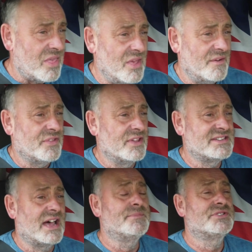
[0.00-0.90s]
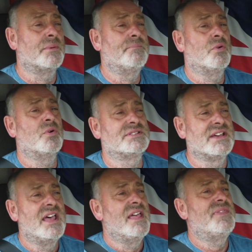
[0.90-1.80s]
the, the tubs on
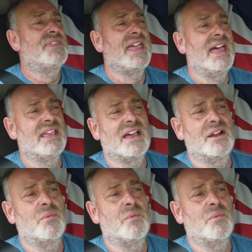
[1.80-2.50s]
board, they ain't